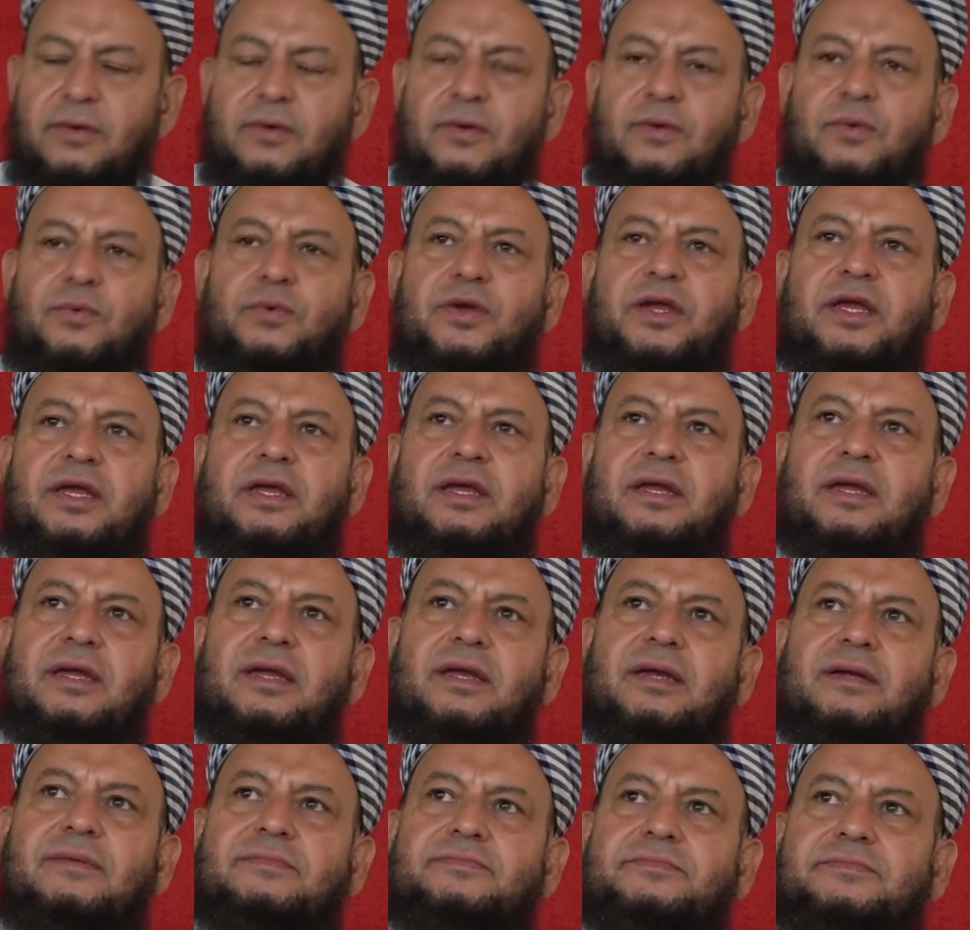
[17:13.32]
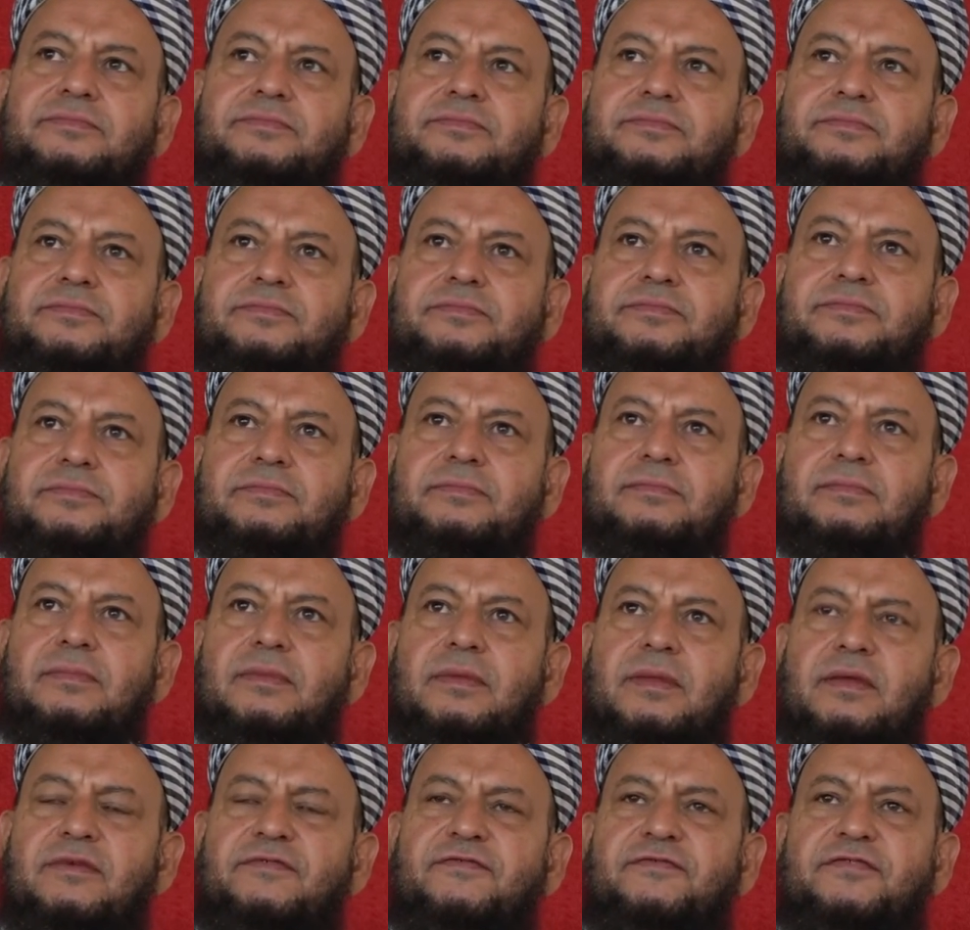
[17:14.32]
we
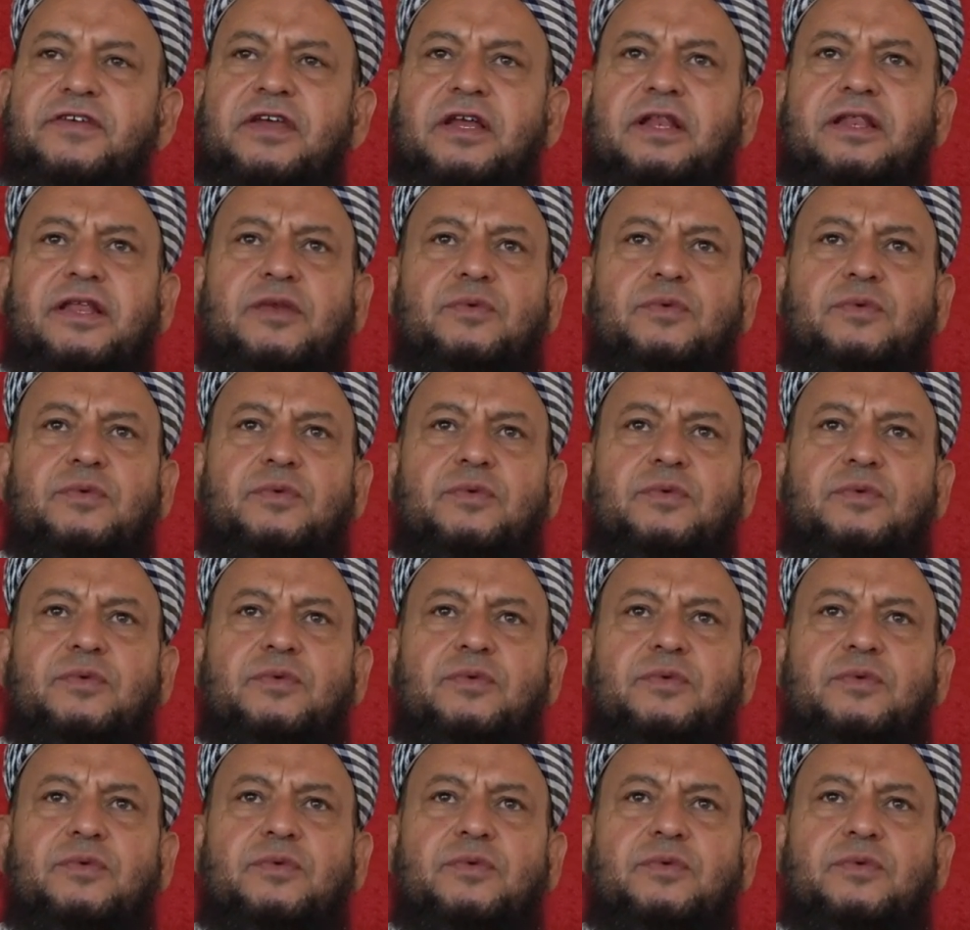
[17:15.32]
feel